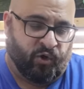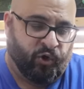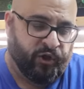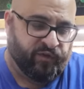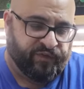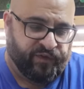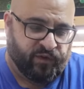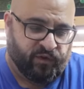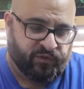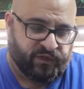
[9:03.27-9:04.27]

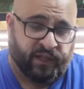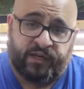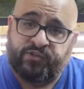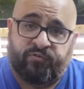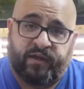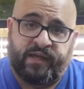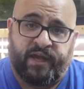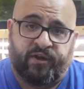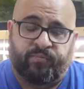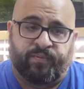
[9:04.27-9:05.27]
oil-filled electric
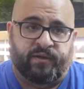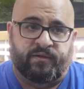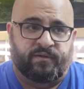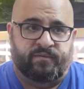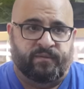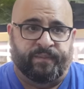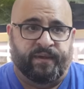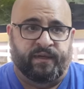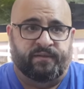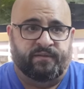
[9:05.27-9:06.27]
radiator, but I
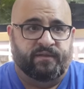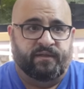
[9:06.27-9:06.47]
mean,